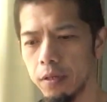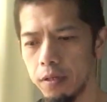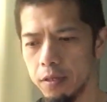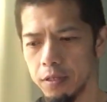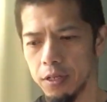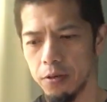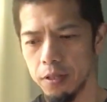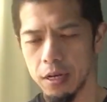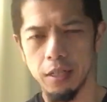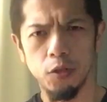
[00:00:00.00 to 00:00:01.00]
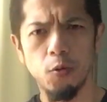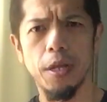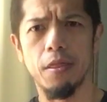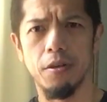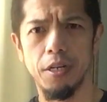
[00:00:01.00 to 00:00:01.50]
the, you know a
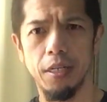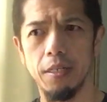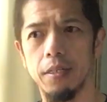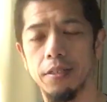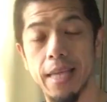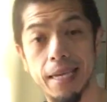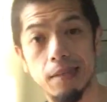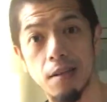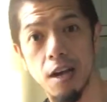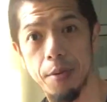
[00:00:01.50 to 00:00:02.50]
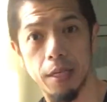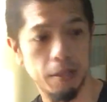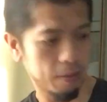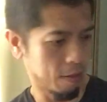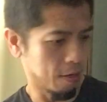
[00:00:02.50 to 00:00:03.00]
2030 second coming.
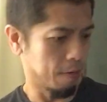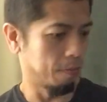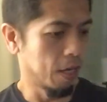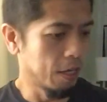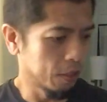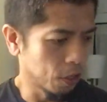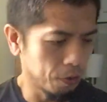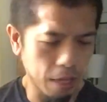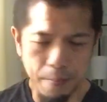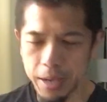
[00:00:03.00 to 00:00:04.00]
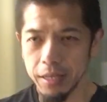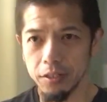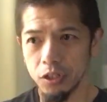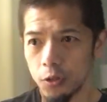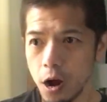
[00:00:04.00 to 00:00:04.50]
Um, so they make a
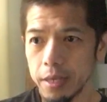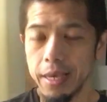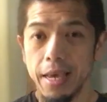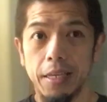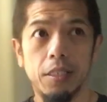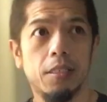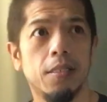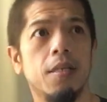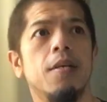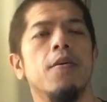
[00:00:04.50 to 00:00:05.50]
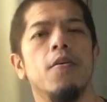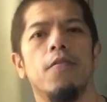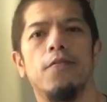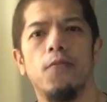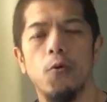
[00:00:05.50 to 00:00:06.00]
strong case
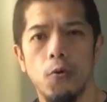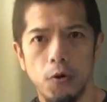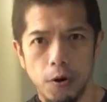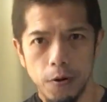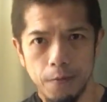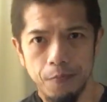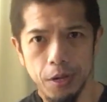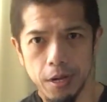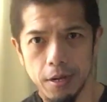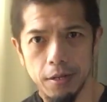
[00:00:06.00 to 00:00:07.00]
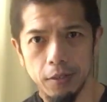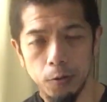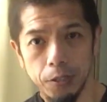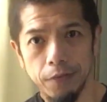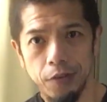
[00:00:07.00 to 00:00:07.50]
for the
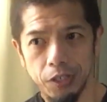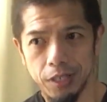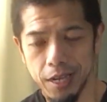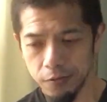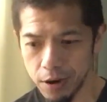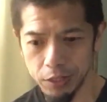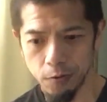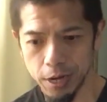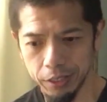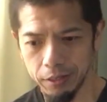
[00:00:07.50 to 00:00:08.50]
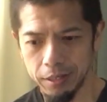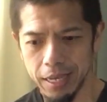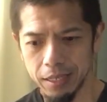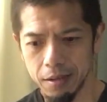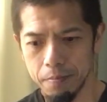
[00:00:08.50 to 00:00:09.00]
crucifixion and resurrection
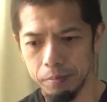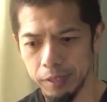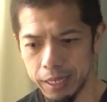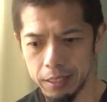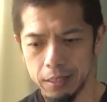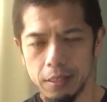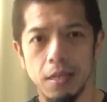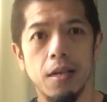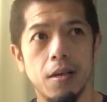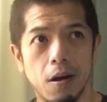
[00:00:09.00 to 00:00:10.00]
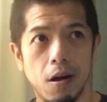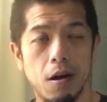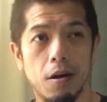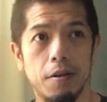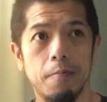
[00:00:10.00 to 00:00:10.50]
taking place
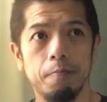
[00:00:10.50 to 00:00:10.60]
on